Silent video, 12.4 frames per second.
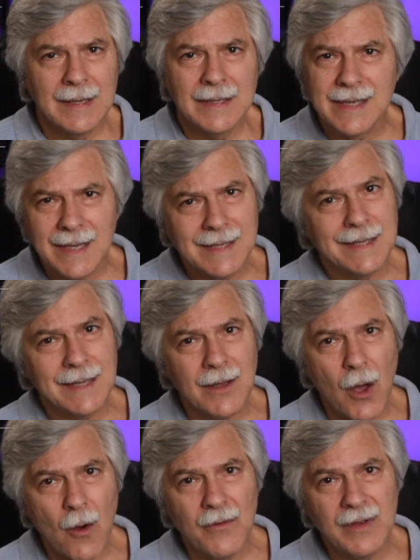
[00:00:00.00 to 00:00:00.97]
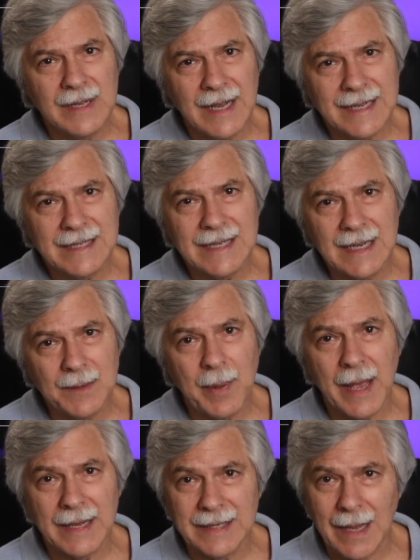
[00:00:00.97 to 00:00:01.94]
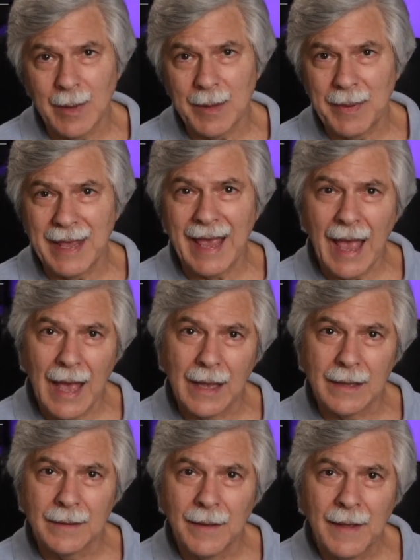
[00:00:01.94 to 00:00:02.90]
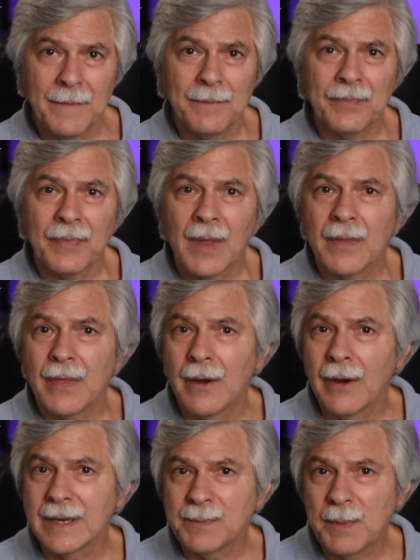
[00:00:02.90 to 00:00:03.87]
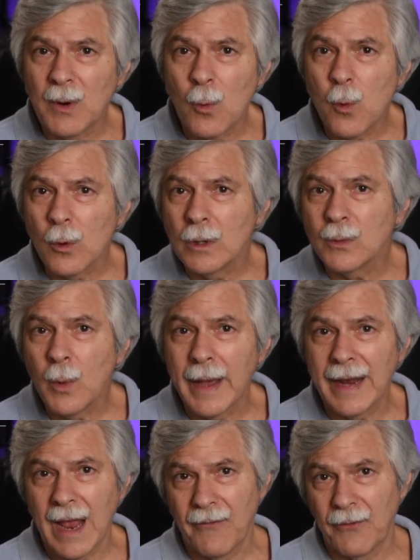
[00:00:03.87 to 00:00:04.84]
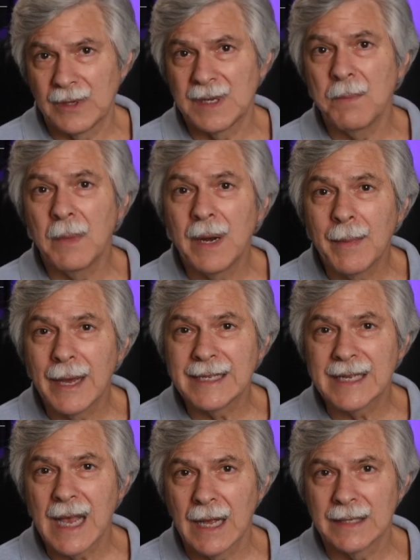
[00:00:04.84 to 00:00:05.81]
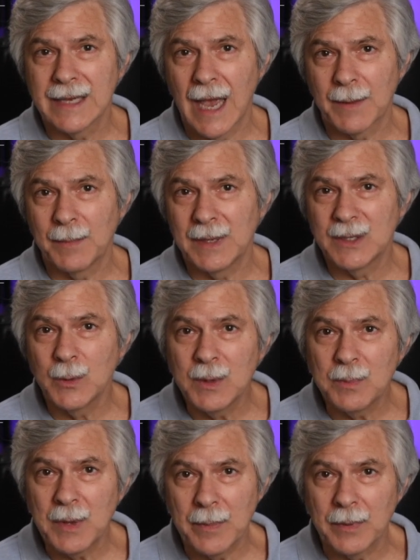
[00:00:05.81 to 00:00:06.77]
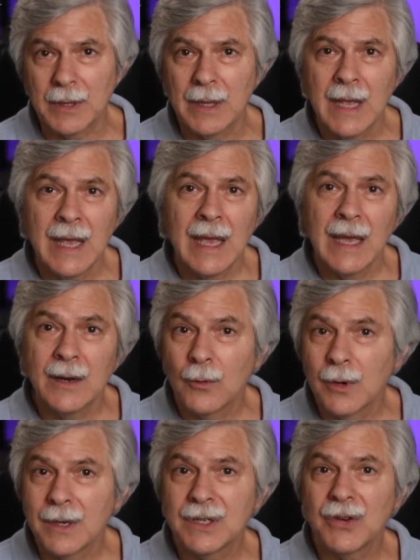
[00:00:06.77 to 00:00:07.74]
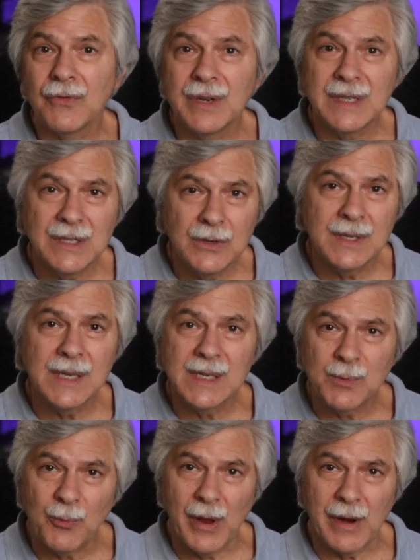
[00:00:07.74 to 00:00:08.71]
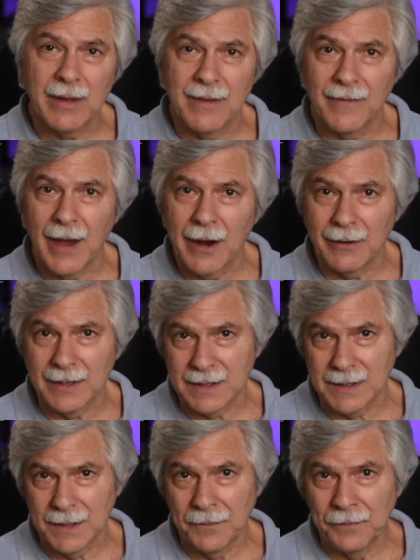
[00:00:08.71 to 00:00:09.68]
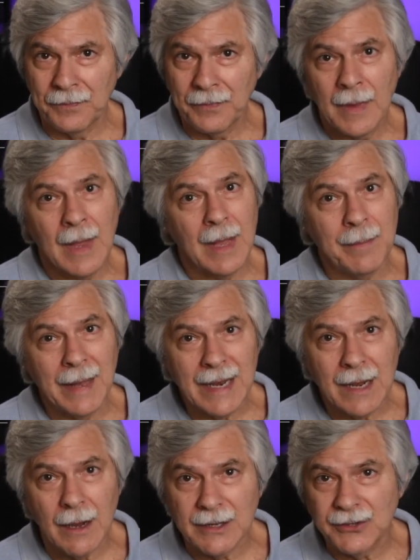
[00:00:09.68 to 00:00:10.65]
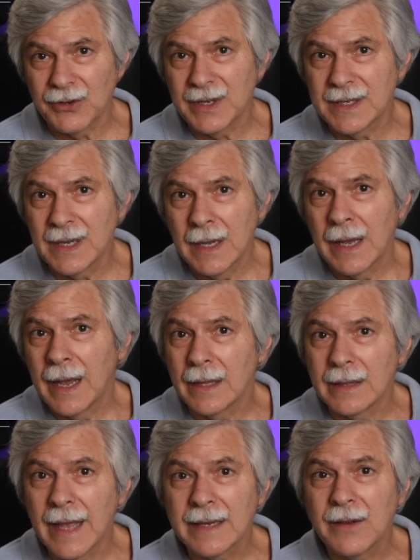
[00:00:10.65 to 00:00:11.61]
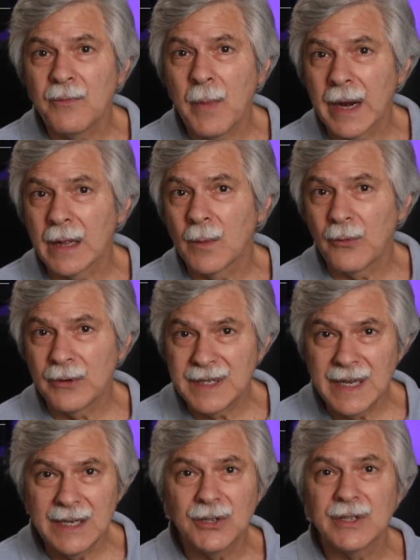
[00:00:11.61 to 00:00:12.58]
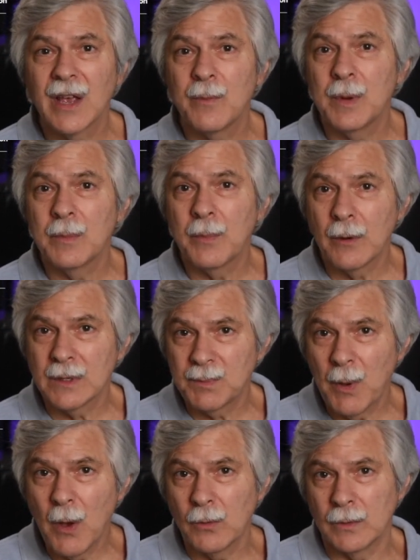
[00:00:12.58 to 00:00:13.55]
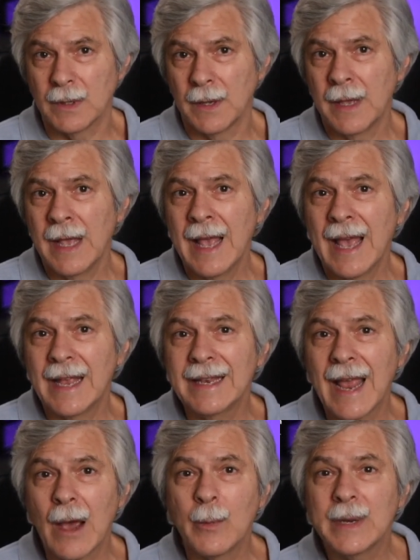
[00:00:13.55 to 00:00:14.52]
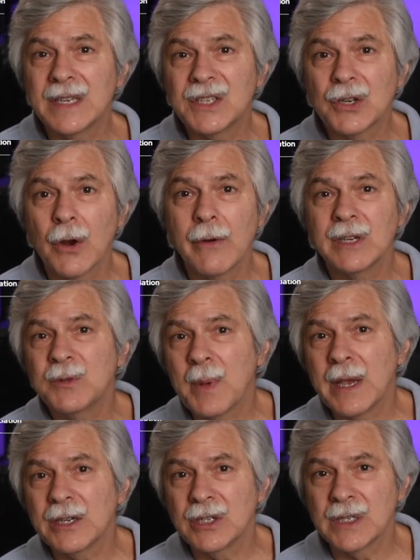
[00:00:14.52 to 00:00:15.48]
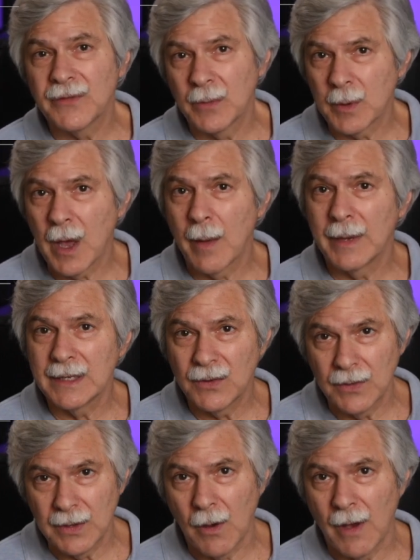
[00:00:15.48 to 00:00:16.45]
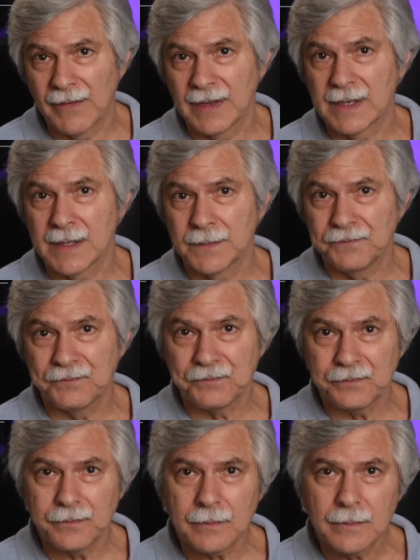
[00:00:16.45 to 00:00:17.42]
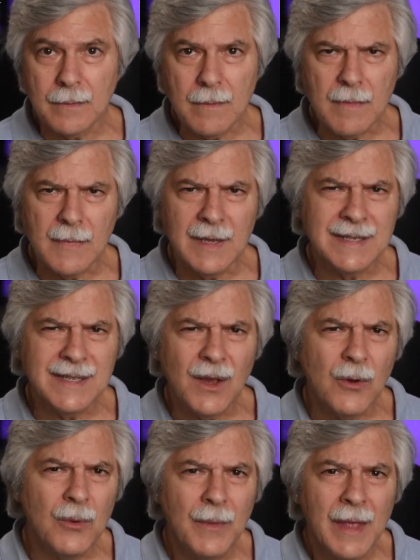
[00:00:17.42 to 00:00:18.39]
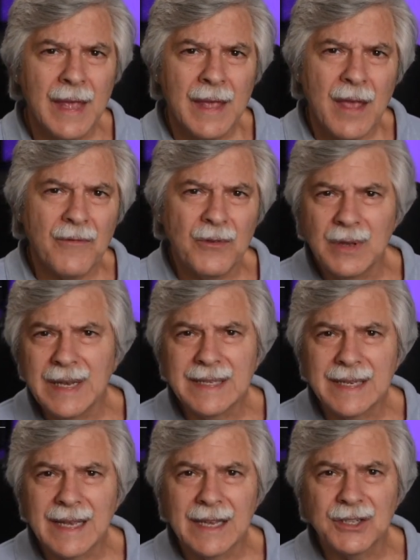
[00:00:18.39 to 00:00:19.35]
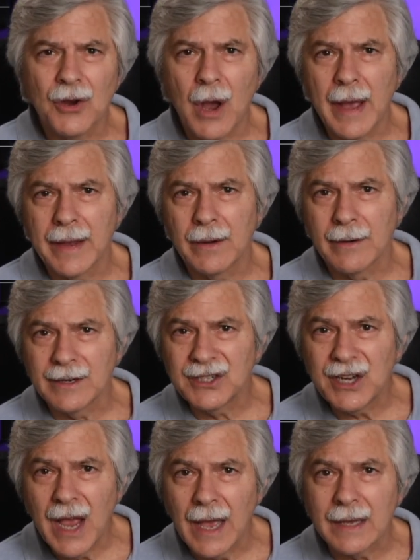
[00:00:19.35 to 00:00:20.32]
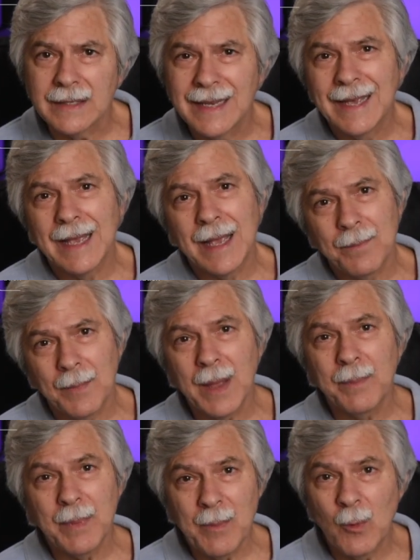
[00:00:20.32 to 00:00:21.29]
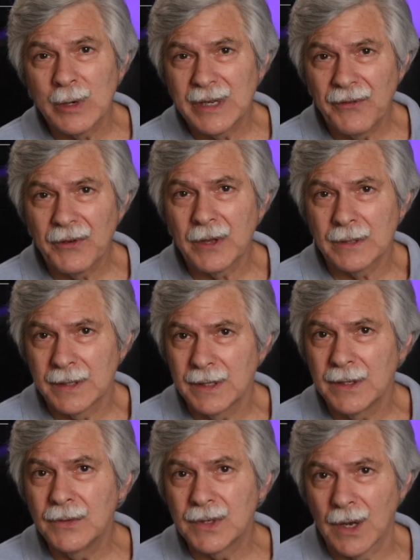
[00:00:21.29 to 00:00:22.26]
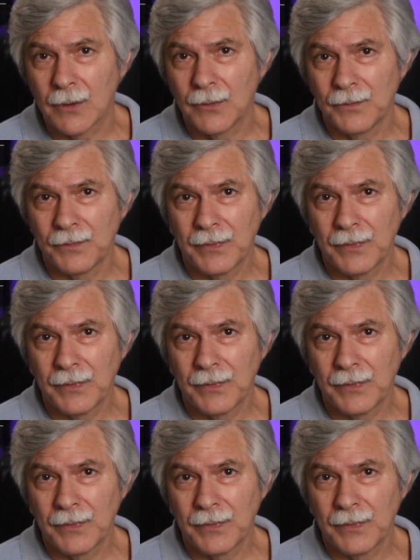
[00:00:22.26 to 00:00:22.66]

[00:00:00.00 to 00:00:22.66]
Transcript: Since the COVID-19 pandemic began, there has been a worldwide effort to minimize contact between people in order to reduce the spread of the virus. In many countries, elective medical procedures have been postponed, and now we discourage patients from coming to the office. So, if you need to get your INR checked, it might be more difficult to do so.